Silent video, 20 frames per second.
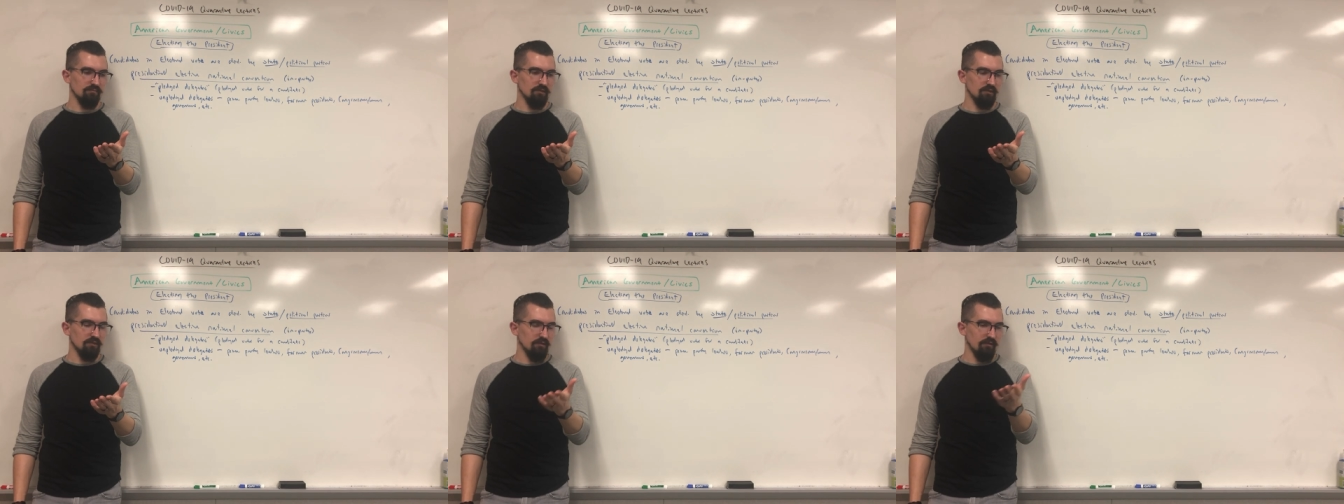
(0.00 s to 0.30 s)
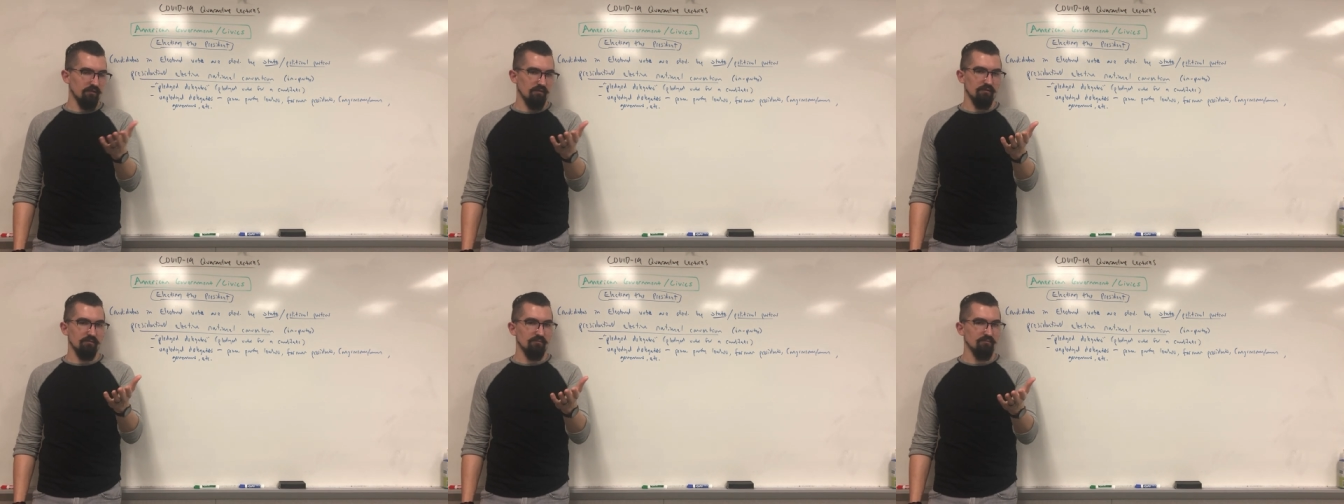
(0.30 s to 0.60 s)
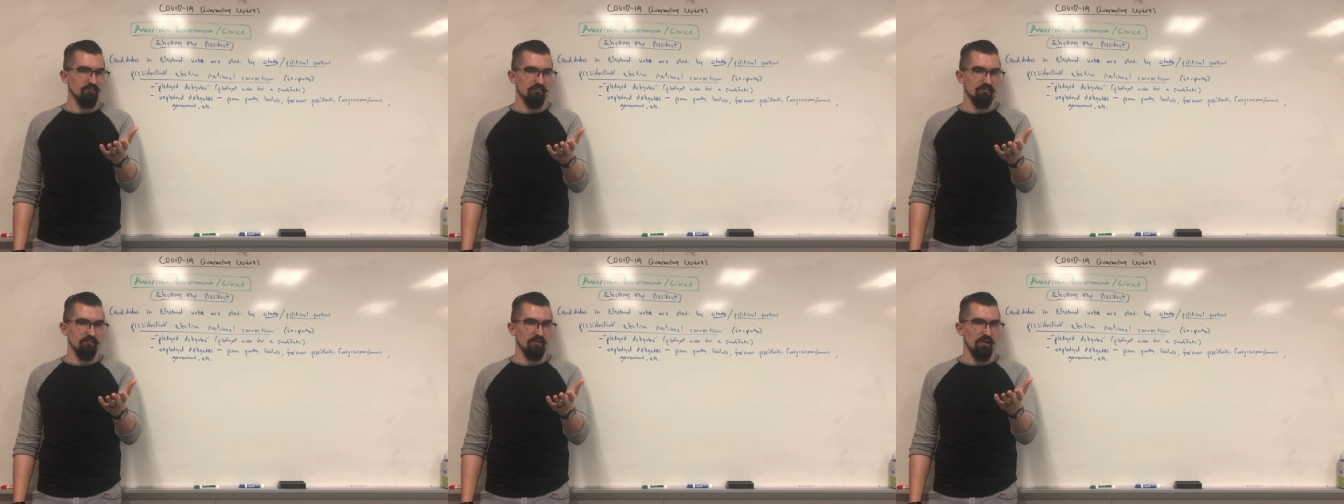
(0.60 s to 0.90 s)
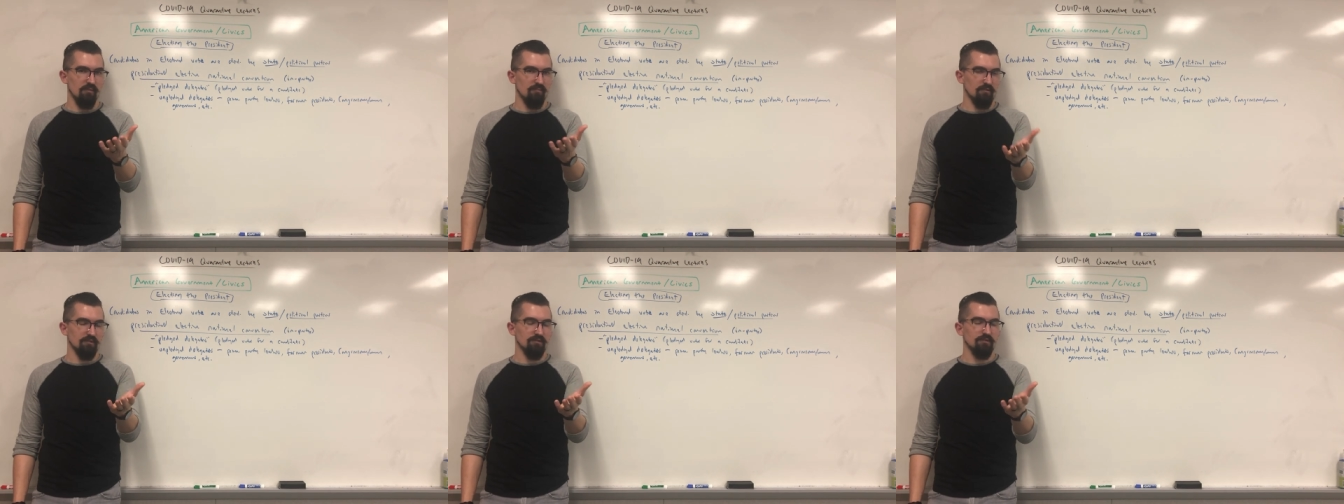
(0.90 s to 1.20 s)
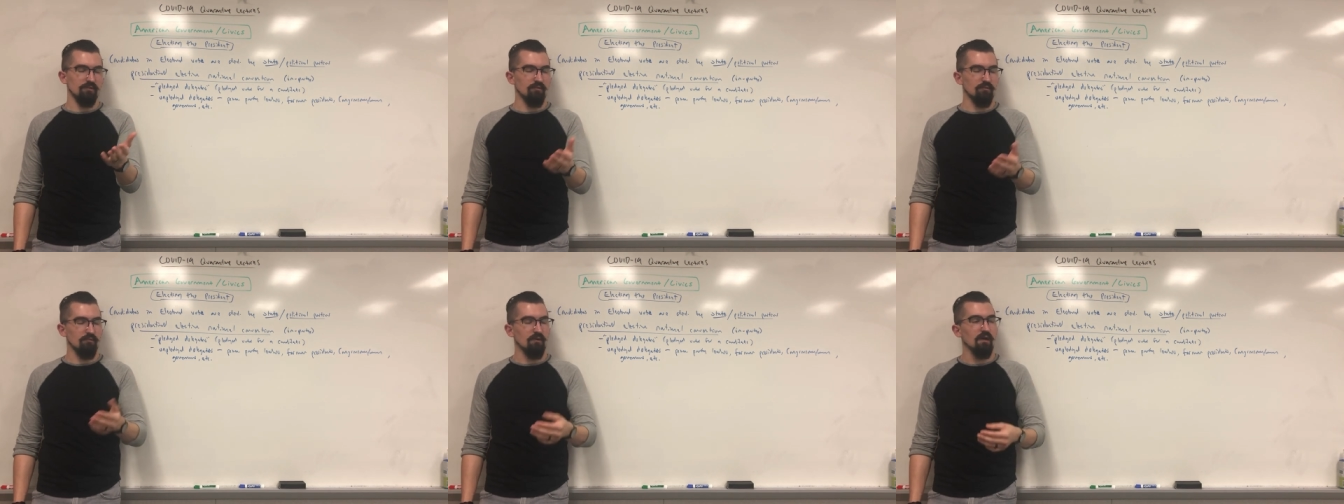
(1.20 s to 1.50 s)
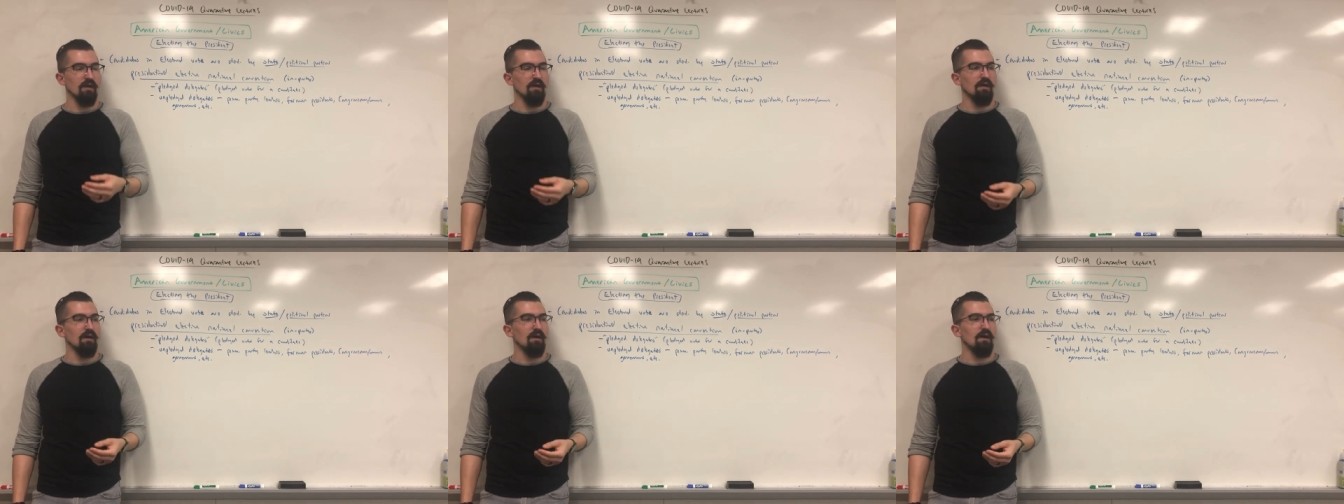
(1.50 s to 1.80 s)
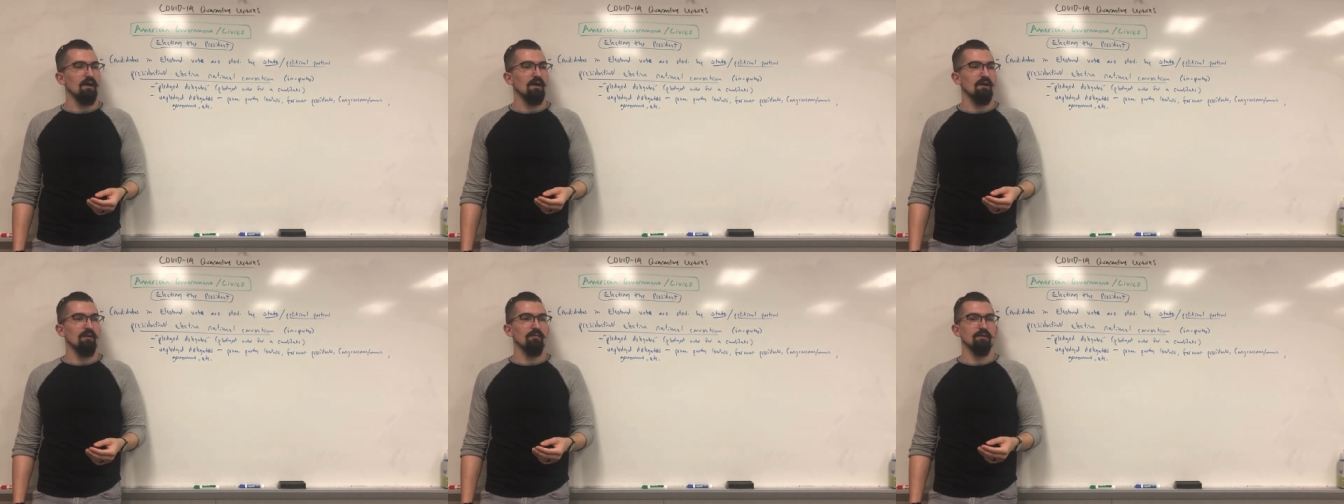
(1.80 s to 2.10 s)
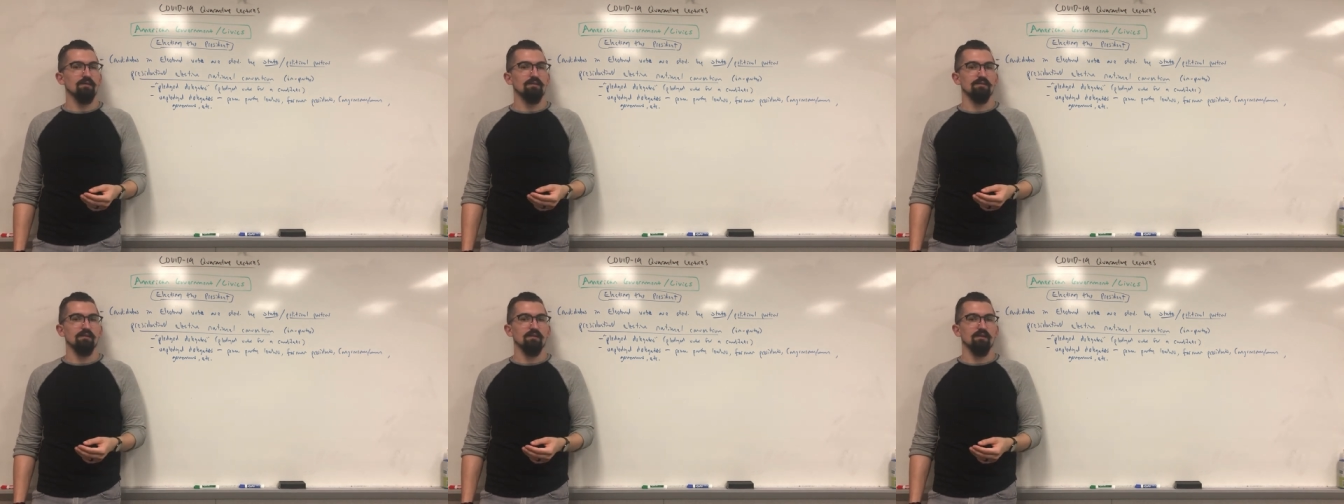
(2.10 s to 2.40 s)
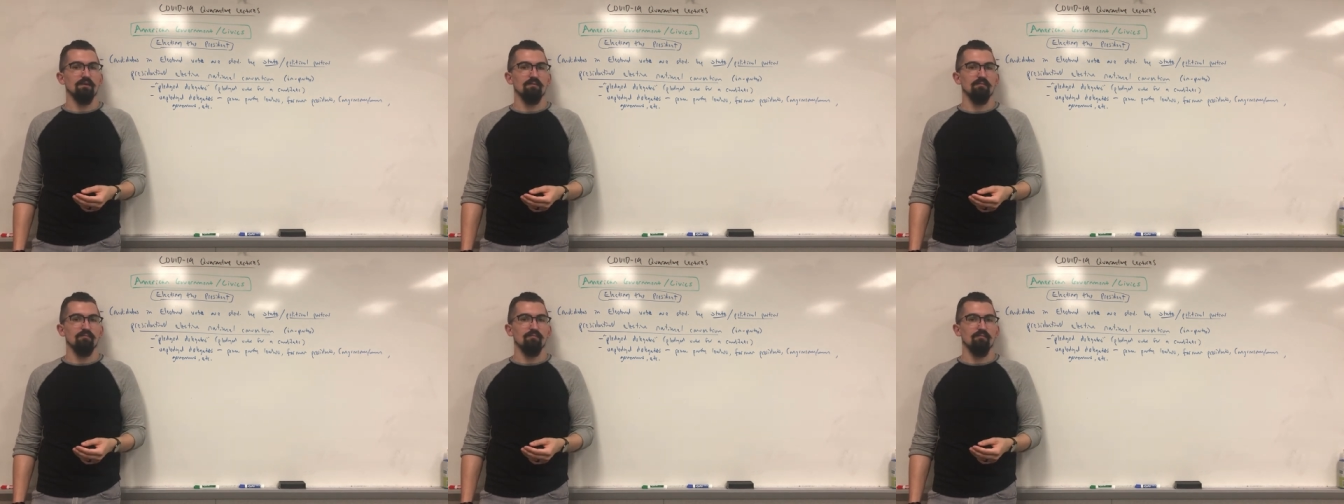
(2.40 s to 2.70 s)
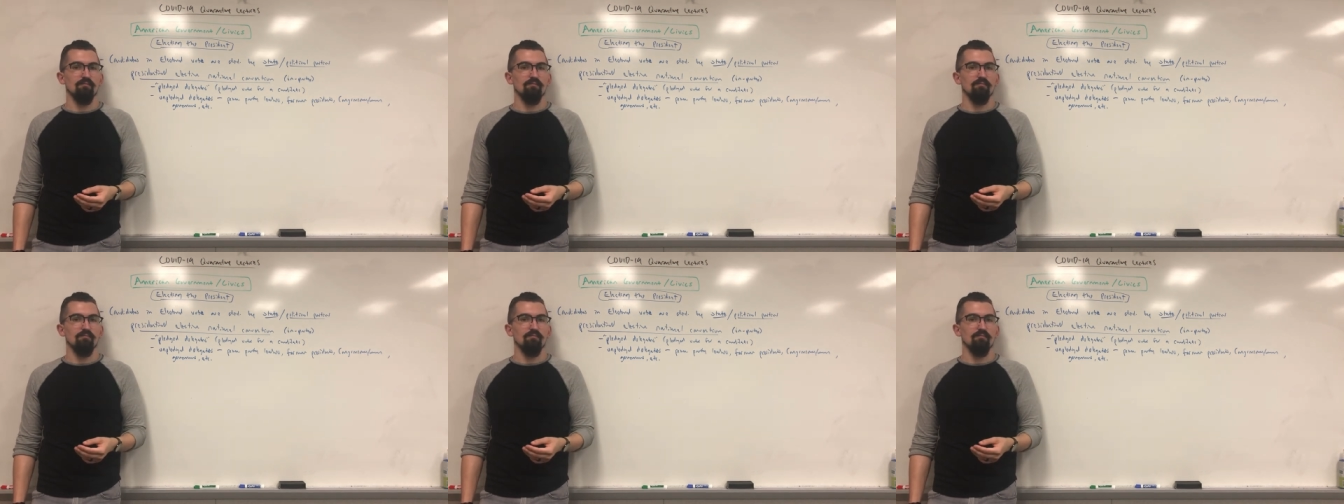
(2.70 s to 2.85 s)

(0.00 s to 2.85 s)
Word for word: clear number two, is going to,